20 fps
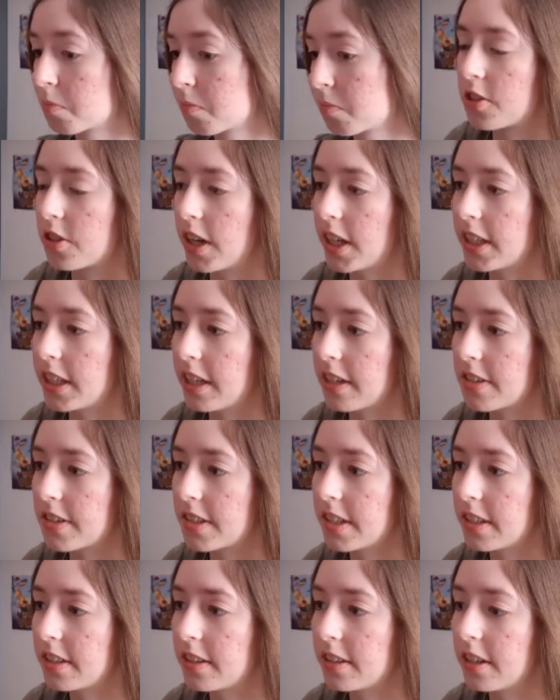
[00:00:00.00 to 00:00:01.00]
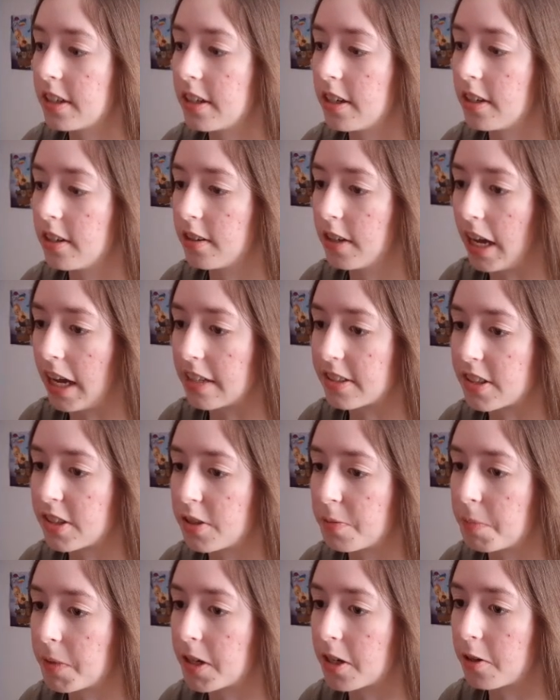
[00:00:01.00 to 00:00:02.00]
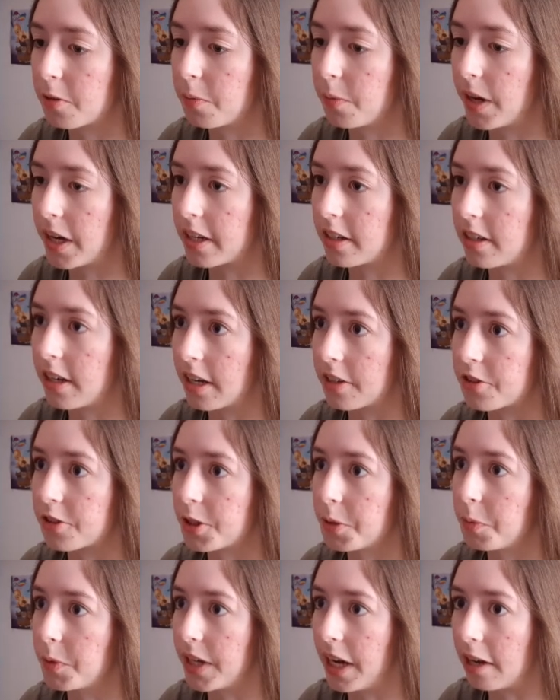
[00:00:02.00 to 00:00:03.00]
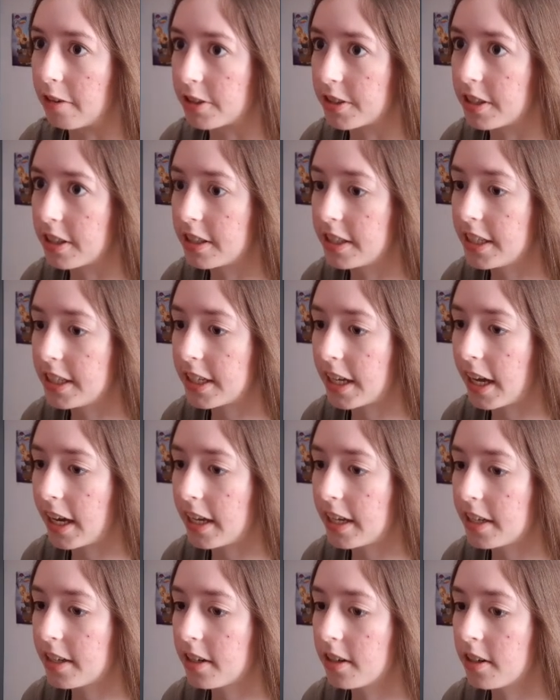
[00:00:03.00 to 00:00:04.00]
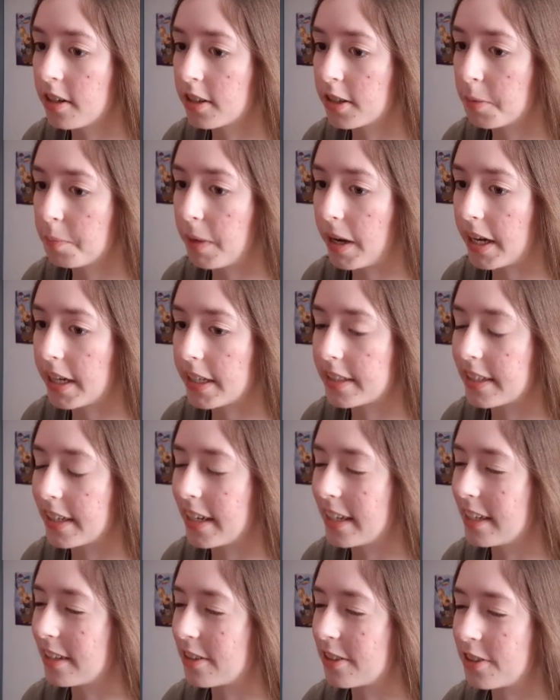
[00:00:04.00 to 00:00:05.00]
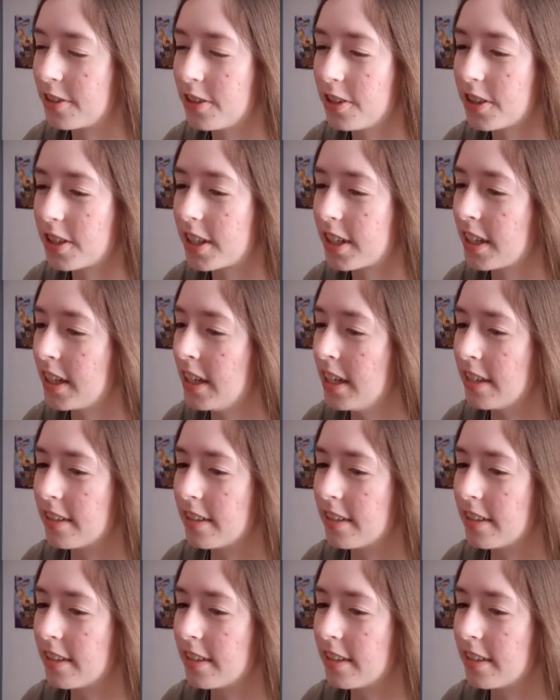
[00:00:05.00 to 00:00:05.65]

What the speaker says: So I tested the Acid Spitter actually without the DK, the bite, and it took,